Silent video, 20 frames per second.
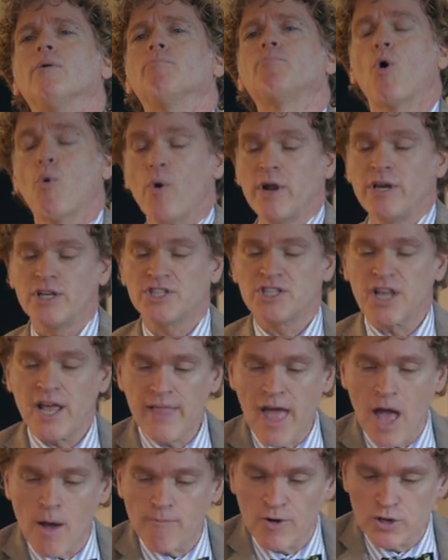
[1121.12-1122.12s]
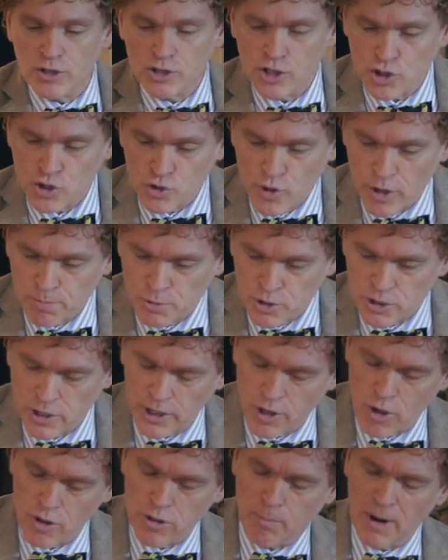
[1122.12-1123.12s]
But when you say that verse of scripture, you
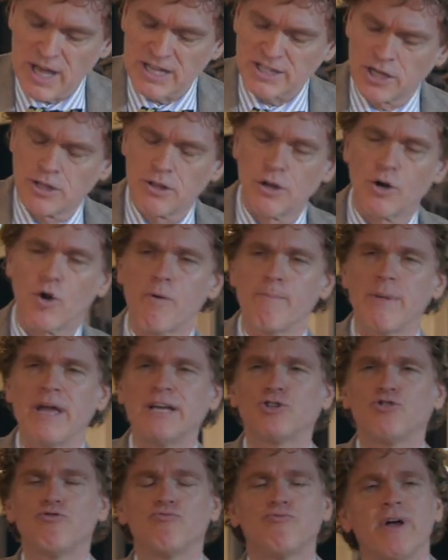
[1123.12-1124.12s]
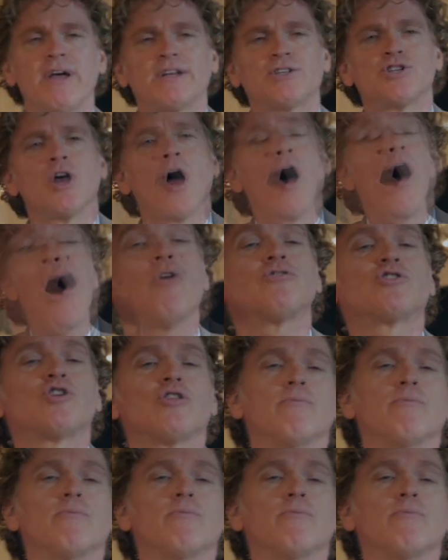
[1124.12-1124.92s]
go, the blessing of the Lord makes you rich. Also,